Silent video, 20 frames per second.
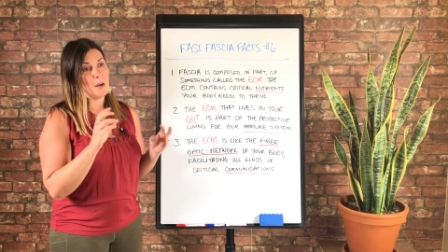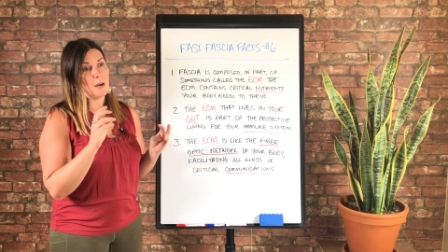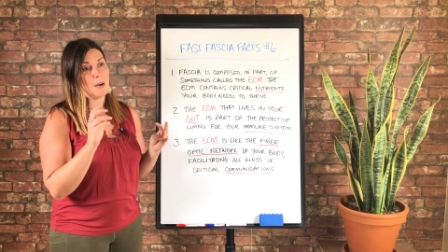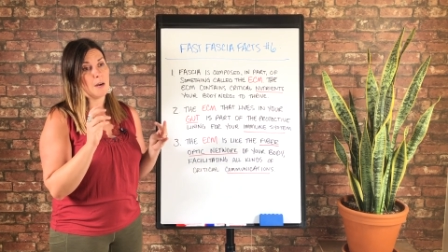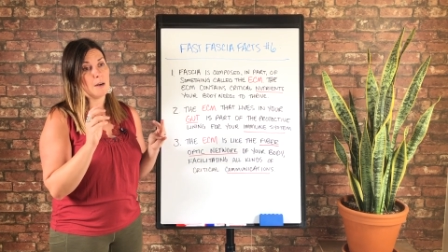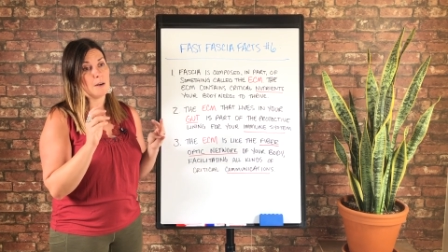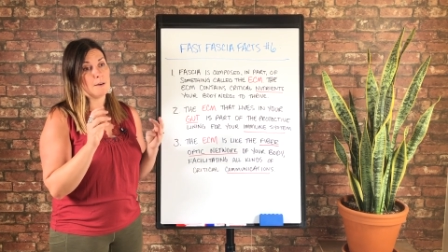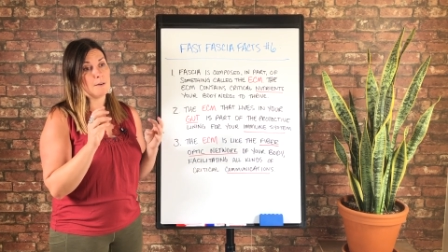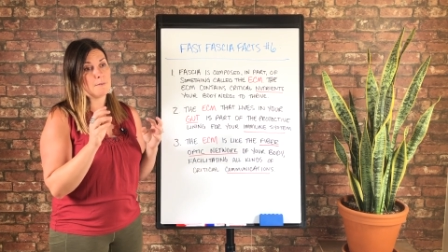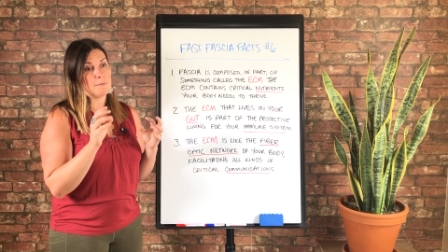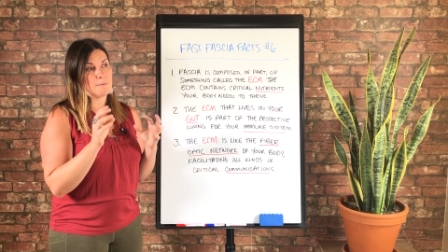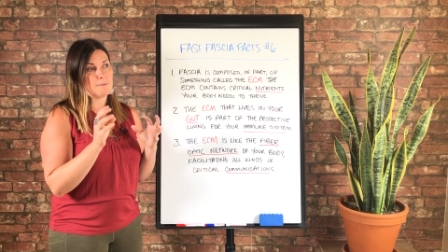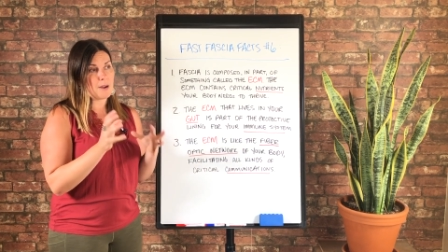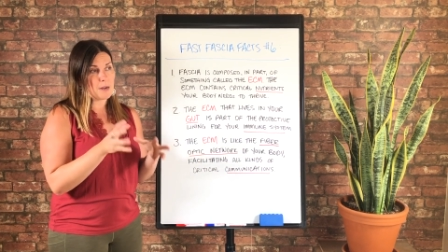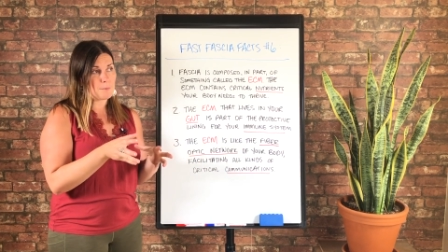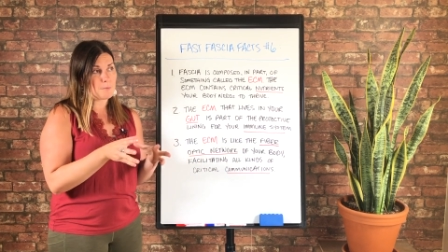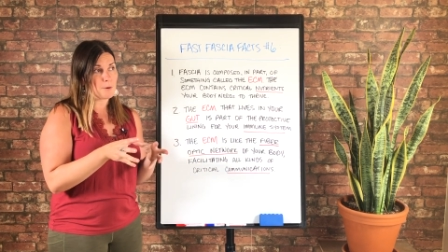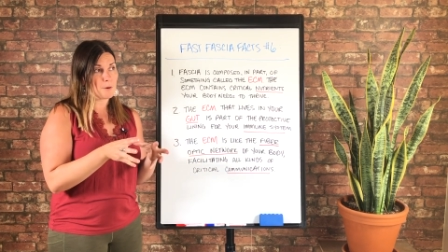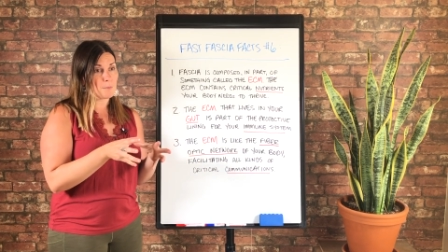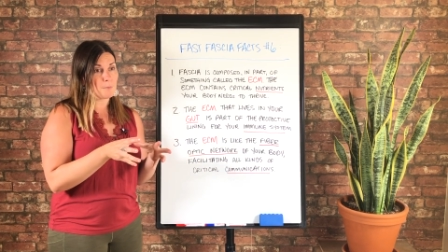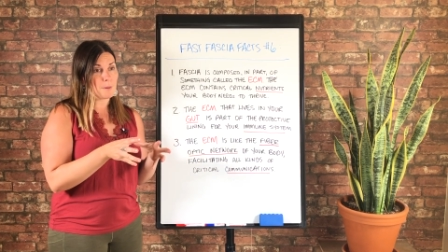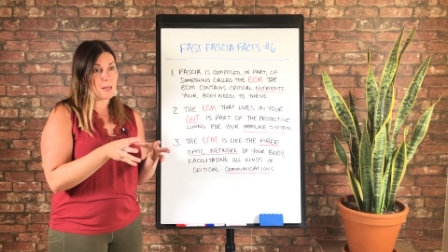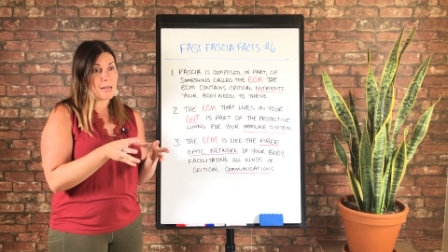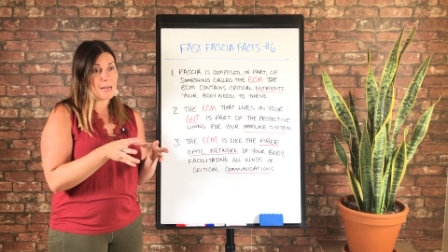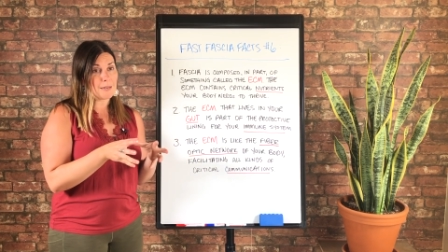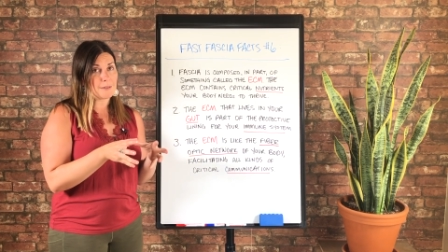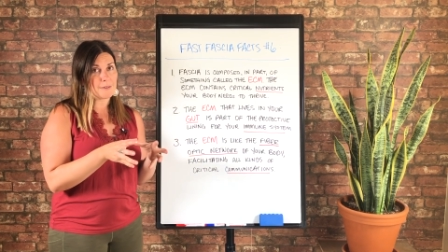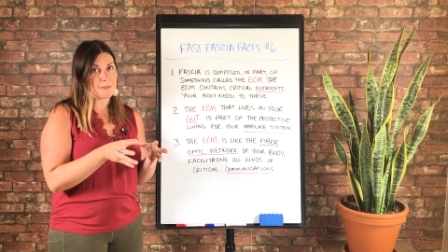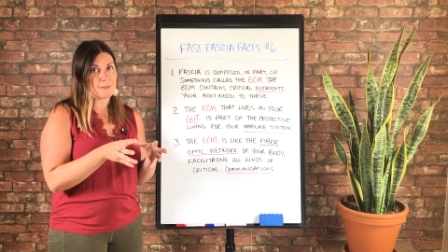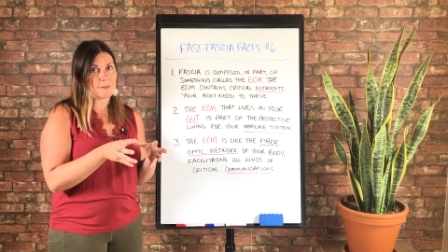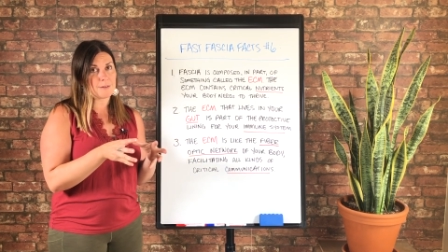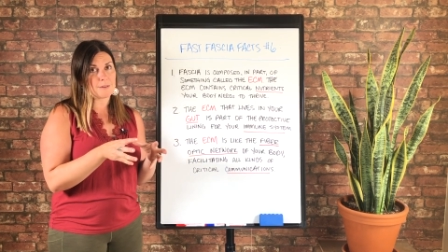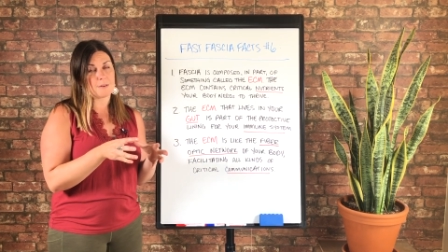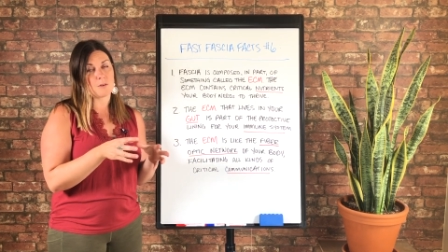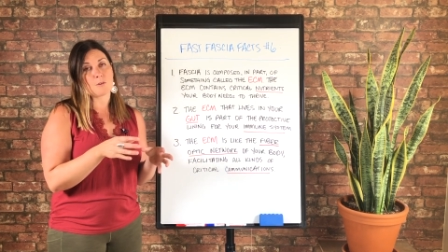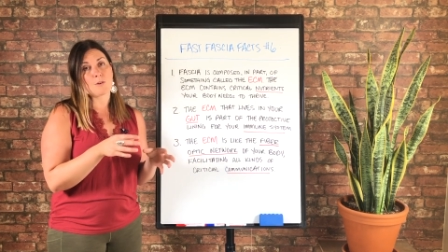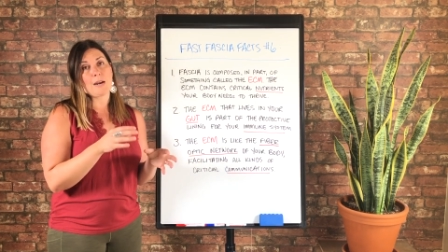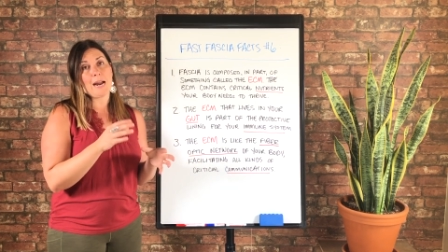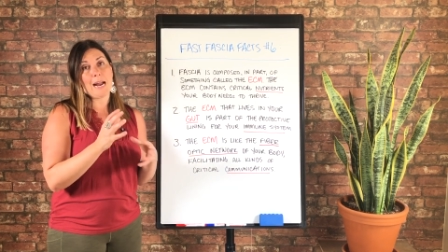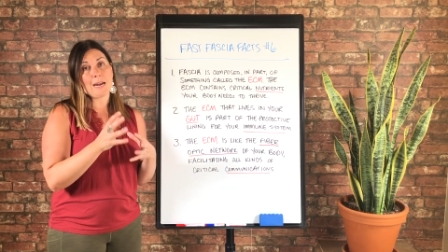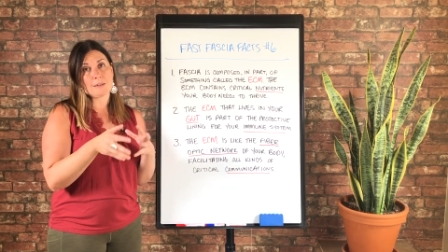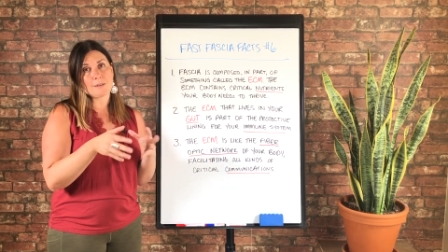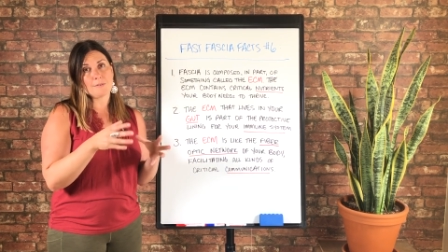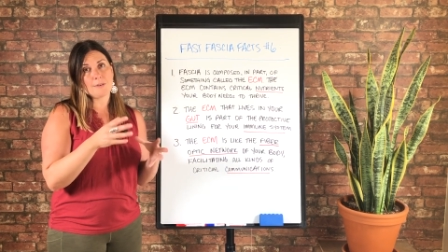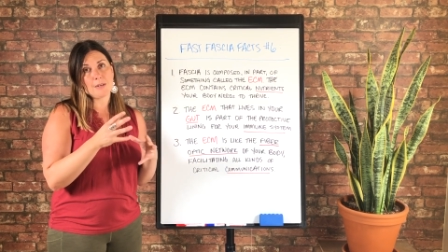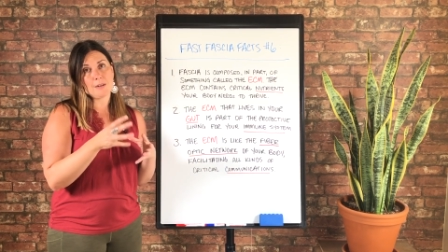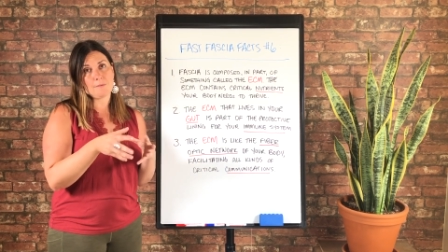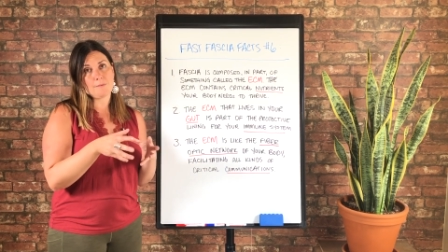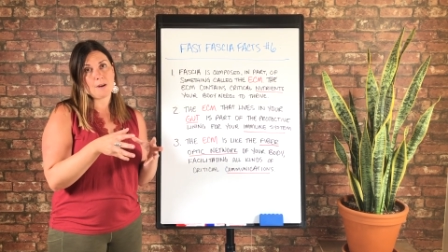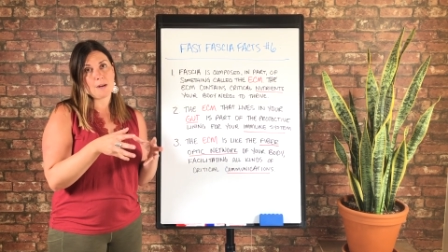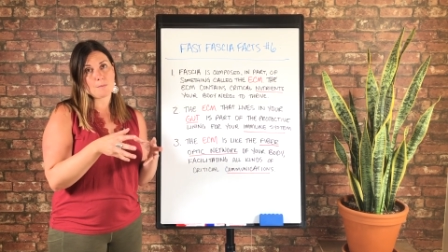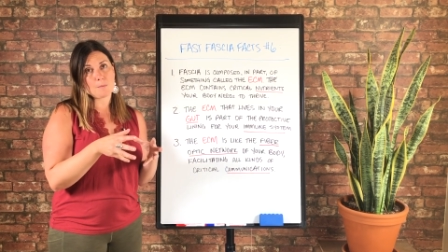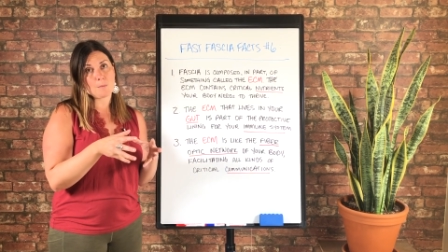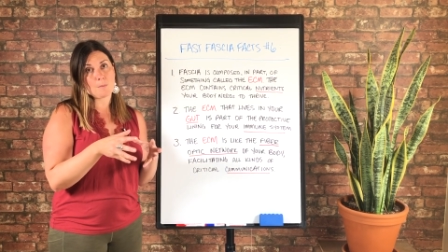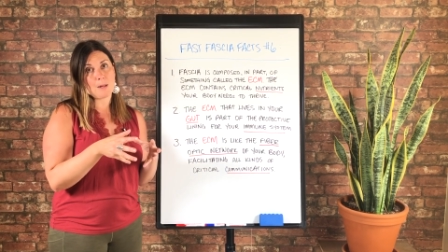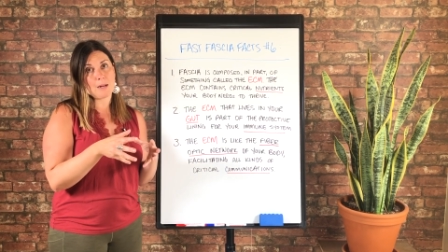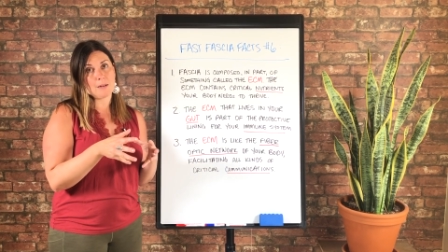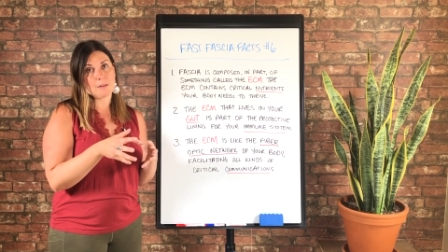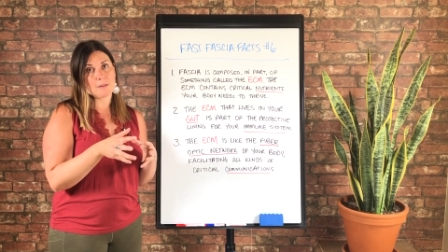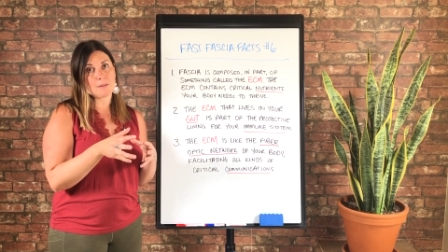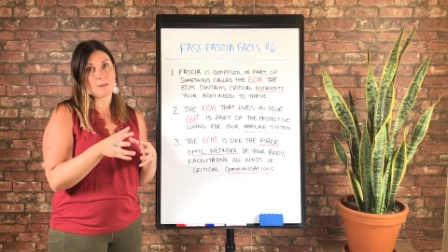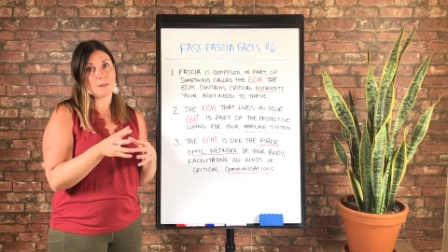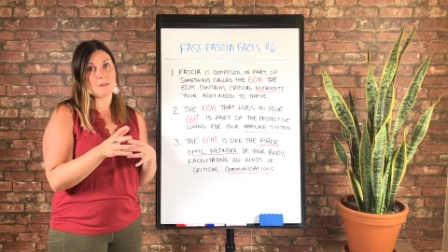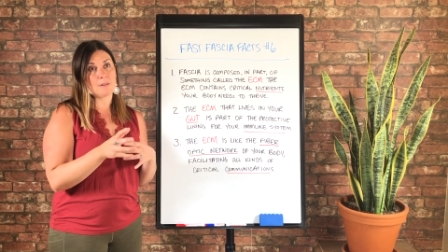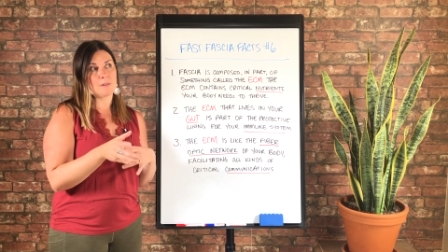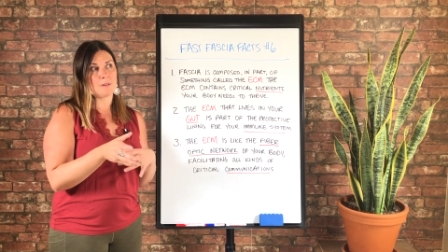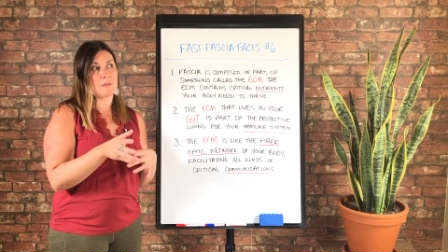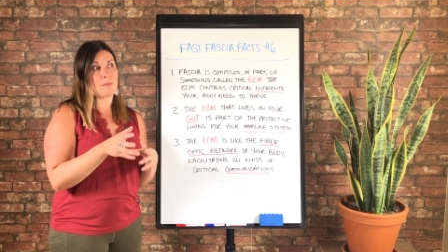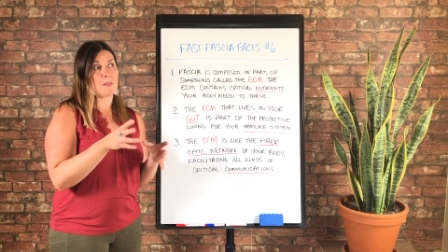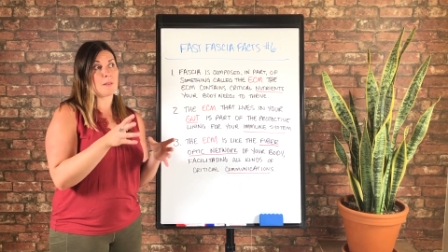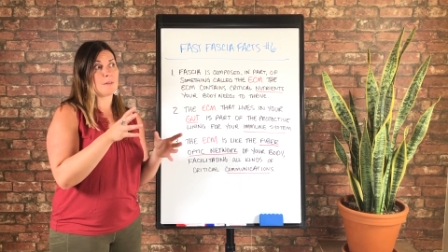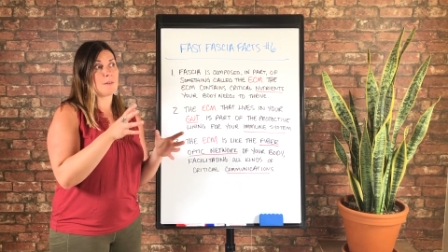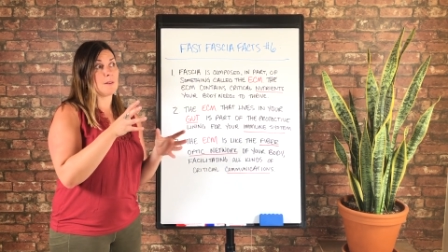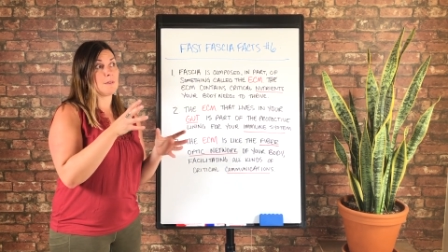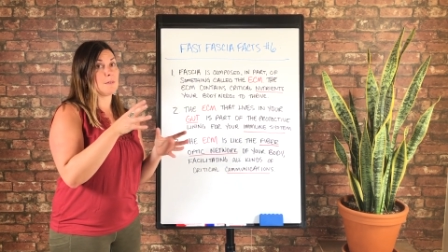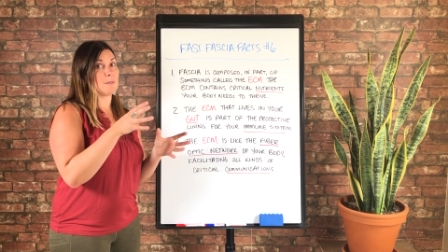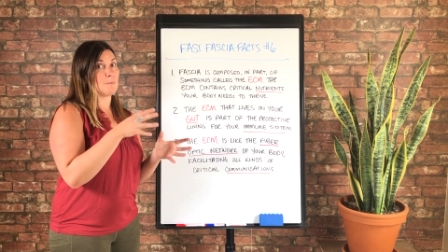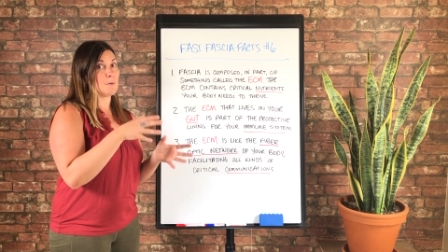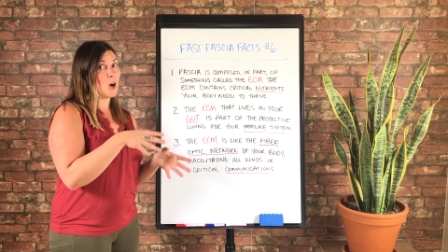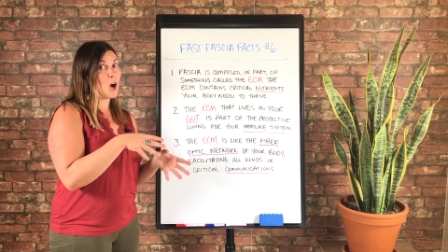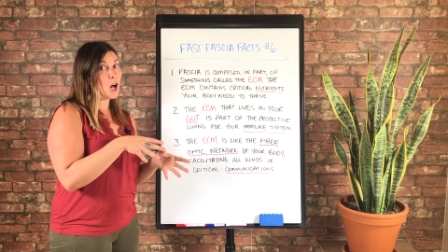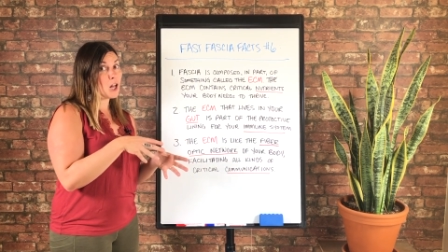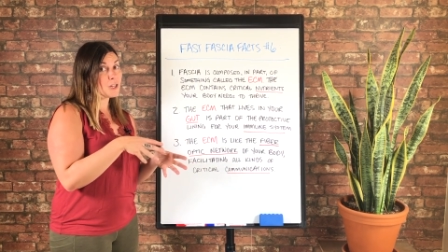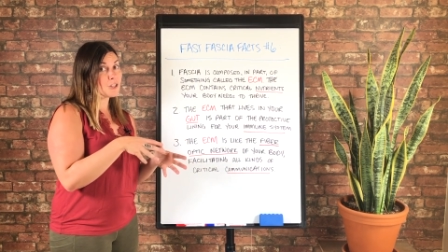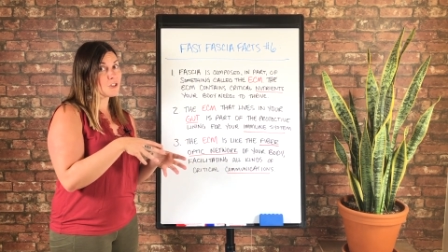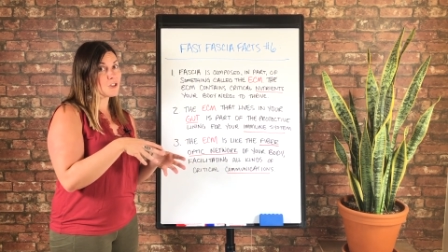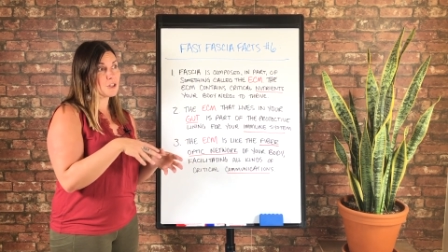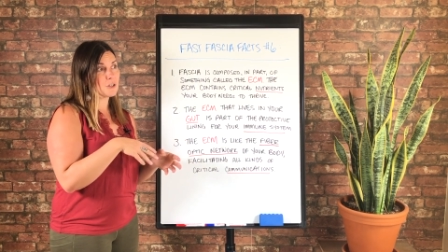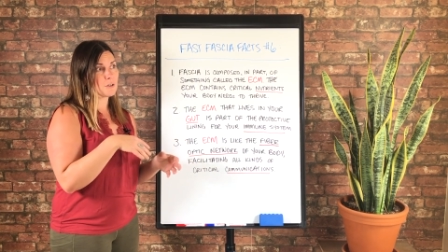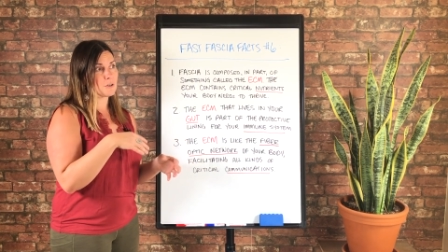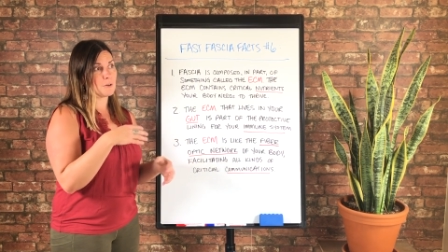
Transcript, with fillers: uh, fibroblasts or activating fibroblasts that synthesize some collagen.